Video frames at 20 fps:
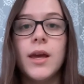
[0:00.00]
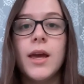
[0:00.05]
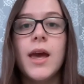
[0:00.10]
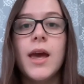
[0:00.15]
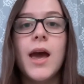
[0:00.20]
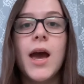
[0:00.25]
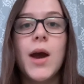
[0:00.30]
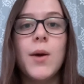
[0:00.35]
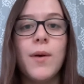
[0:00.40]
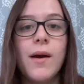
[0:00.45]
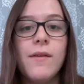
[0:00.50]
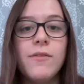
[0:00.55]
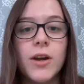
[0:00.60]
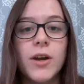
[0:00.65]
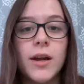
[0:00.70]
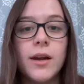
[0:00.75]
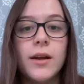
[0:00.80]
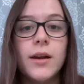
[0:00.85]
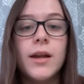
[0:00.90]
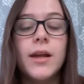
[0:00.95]

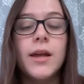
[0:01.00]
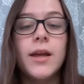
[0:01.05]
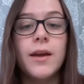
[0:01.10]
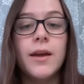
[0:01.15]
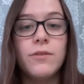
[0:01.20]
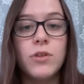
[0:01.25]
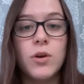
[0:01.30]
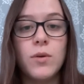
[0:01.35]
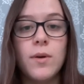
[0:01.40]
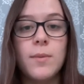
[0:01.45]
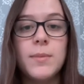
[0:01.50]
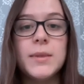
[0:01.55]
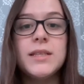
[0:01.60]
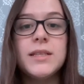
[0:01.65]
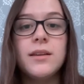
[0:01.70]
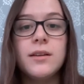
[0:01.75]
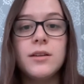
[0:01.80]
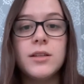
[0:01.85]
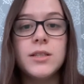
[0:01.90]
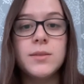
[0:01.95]
However, if the room is a
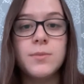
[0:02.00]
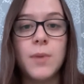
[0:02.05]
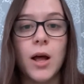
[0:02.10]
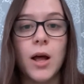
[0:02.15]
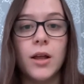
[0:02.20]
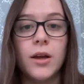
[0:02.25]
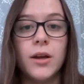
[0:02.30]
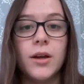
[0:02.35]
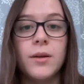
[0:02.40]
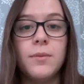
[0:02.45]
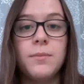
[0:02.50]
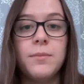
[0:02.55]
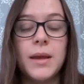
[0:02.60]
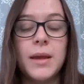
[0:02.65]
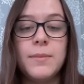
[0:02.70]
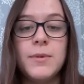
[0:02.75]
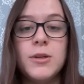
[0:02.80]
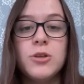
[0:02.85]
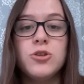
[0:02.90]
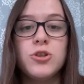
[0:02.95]
little smaller, maybe
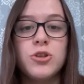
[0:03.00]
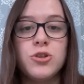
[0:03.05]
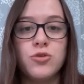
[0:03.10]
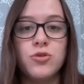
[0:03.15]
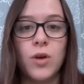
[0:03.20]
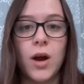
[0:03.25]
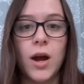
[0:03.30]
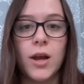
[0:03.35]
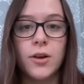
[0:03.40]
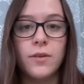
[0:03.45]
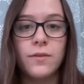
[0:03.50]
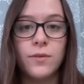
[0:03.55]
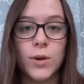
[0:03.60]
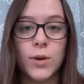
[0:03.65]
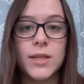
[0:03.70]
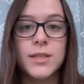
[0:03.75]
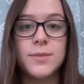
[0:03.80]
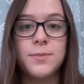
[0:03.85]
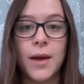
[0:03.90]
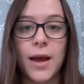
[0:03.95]
you should draw your
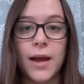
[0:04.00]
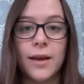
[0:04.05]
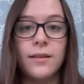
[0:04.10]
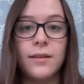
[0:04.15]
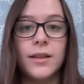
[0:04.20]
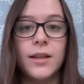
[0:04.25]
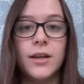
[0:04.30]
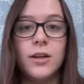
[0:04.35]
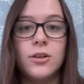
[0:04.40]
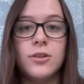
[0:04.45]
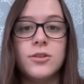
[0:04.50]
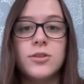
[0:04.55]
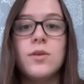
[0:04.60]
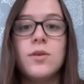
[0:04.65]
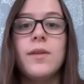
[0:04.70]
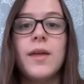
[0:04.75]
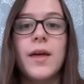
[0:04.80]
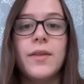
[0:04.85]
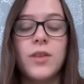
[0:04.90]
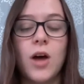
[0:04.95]
voice back a little so
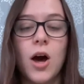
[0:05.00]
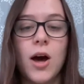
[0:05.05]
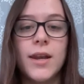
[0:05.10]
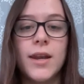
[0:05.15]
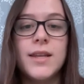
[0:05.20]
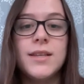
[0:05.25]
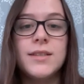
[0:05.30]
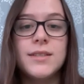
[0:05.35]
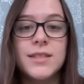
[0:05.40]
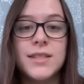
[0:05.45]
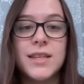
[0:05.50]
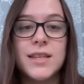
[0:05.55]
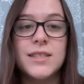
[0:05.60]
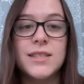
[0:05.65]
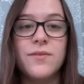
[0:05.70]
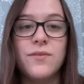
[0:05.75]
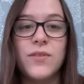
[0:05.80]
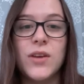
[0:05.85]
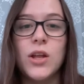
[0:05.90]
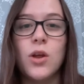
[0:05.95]
that the audience
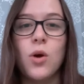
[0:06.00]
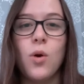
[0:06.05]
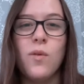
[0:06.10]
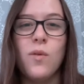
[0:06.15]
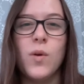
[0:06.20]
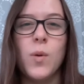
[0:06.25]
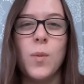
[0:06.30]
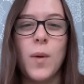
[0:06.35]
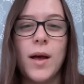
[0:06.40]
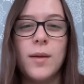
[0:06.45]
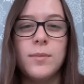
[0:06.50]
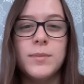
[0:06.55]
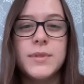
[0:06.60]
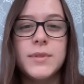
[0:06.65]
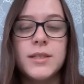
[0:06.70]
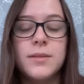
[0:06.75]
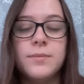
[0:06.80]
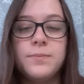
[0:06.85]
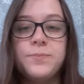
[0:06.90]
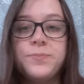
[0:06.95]
doesn't feel overwhelmed.
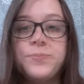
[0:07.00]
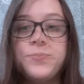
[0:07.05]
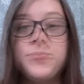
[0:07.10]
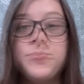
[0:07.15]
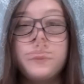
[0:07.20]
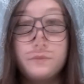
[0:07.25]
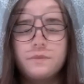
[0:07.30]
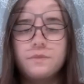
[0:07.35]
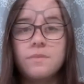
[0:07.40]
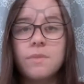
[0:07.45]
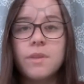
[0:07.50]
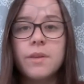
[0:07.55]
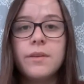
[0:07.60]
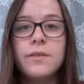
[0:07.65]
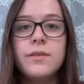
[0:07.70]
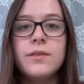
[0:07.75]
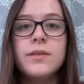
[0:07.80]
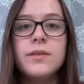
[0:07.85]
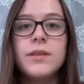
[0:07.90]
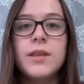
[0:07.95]

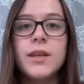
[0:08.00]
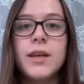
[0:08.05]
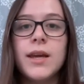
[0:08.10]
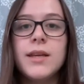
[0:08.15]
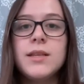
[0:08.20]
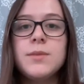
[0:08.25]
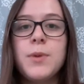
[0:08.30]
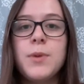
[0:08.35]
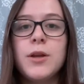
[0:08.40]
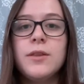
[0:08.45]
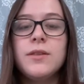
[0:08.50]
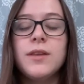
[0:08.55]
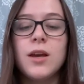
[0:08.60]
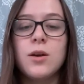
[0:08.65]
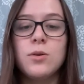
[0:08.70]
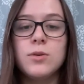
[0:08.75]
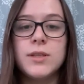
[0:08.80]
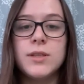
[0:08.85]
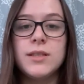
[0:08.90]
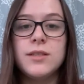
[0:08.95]
The next part that
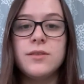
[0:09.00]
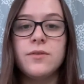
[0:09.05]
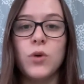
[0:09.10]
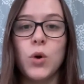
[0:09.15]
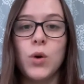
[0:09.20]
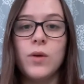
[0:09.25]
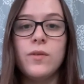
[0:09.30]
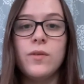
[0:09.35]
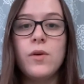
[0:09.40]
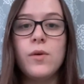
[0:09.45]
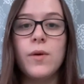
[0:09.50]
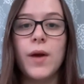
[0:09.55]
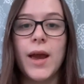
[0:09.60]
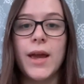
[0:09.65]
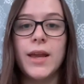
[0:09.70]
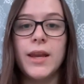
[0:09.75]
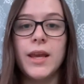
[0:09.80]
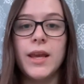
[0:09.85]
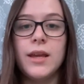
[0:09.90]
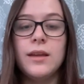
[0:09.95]
goes into vocal
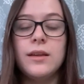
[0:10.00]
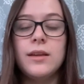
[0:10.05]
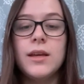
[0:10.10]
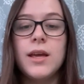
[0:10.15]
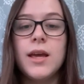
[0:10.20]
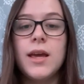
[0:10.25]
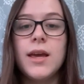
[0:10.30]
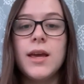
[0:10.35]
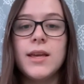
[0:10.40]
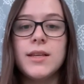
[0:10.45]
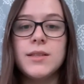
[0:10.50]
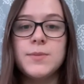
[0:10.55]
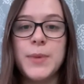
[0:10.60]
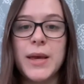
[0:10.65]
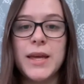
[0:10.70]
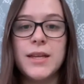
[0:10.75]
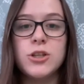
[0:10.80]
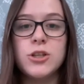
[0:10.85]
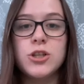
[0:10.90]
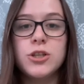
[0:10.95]
variety is
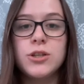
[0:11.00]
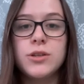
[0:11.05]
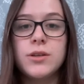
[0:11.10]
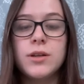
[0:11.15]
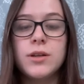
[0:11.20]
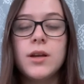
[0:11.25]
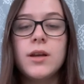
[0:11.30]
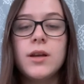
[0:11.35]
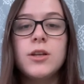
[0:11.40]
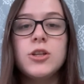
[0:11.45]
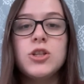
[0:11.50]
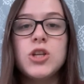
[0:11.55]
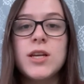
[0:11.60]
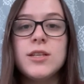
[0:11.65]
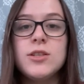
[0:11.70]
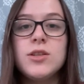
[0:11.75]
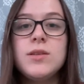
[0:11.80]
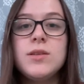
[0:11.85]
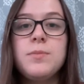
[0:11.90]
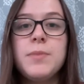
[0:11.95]
pitch.
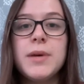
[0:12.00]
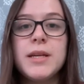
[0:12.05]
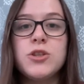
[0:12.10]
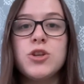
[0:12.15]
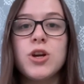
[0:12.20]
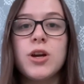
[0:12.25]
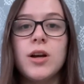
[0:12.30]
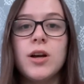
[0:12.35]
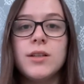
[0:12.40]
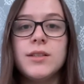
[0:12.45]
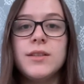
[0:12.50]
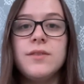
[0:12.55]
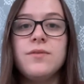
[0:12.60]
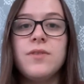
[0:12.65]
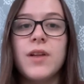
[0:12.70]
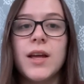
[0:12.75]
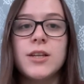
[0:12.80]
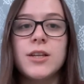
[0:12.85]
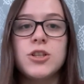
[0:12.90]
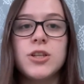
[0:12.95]
Changes in pitch are called
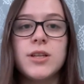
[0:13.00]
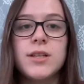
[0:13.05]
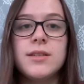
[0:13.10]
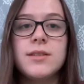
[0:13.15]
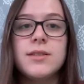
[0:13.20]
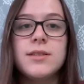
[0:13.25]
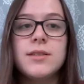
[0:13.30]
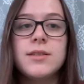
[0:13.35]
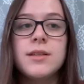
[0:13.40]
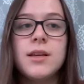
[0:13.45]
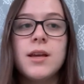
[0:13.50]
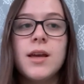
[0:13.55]
inflections.